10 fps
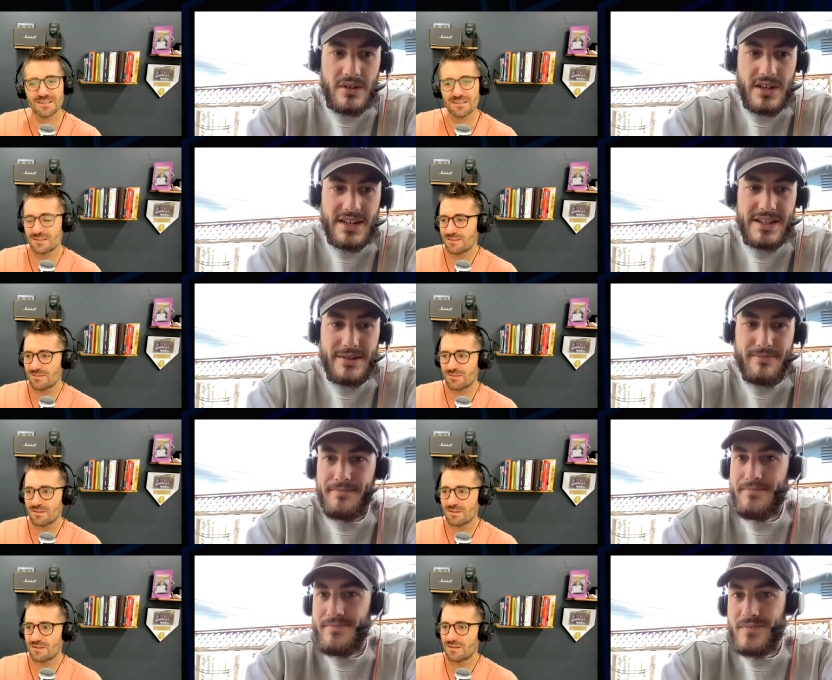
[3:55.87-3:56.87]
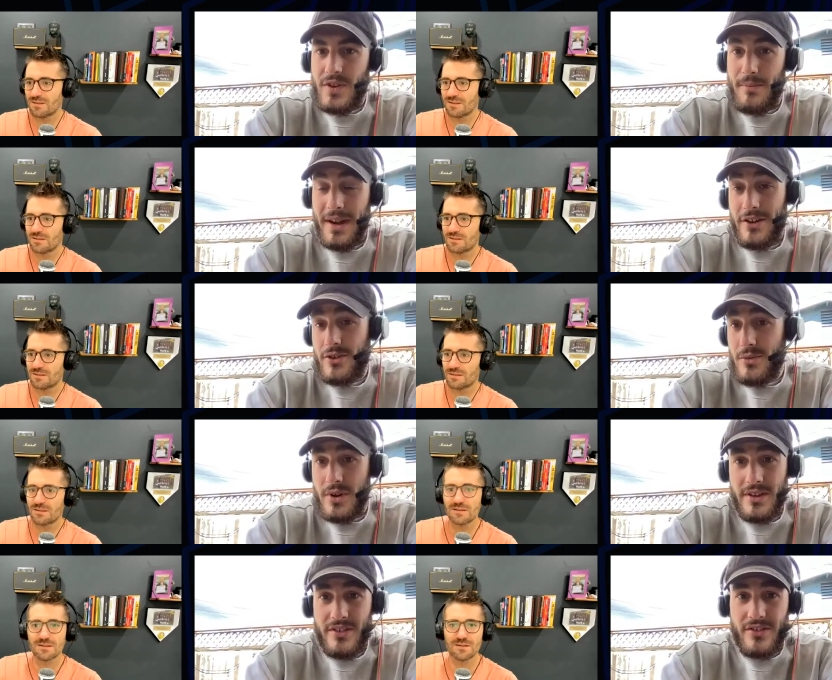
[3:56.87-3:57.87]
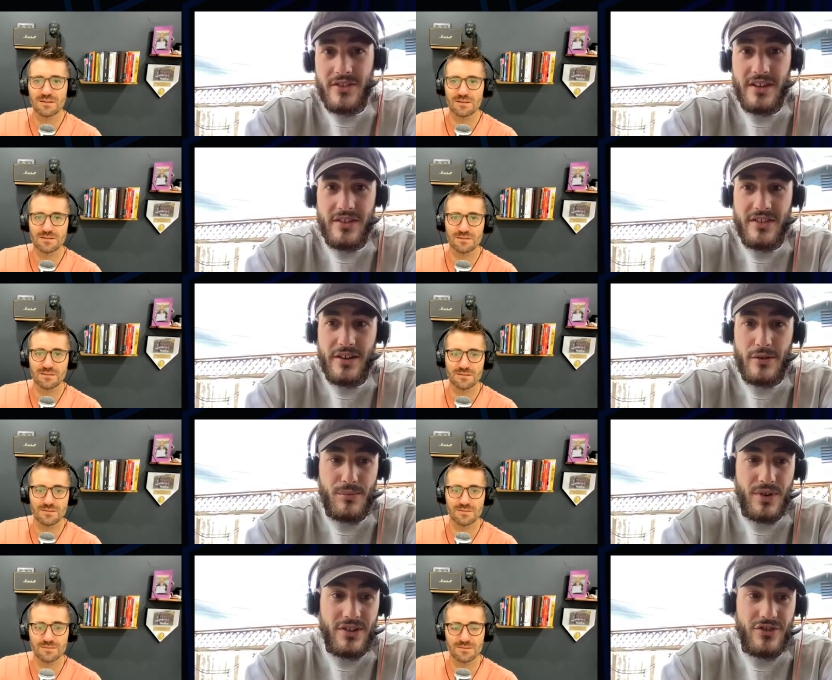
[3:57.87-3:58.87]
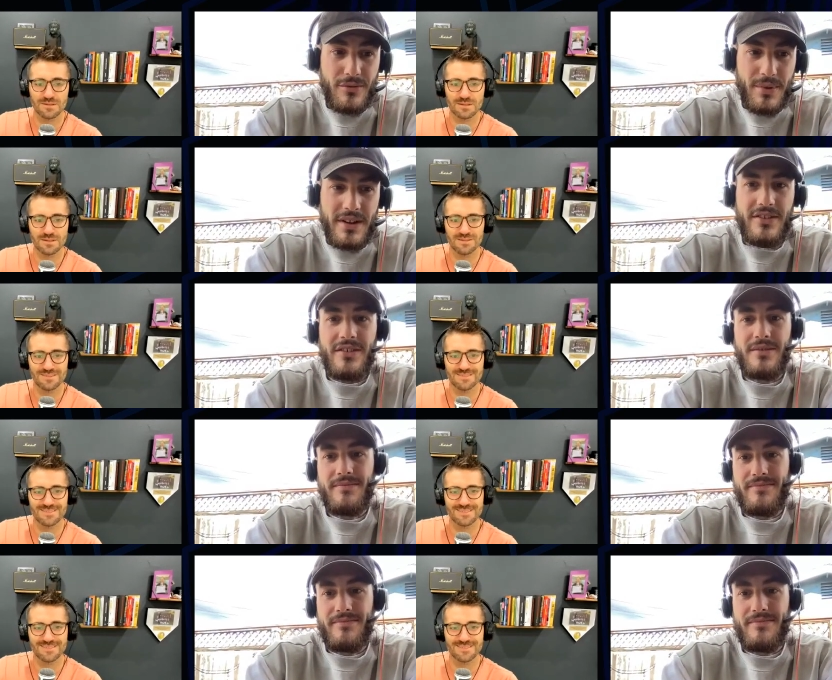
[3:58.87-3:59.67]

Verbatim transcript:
Speaker 1: Um, my current one is is Sarah Brazier based.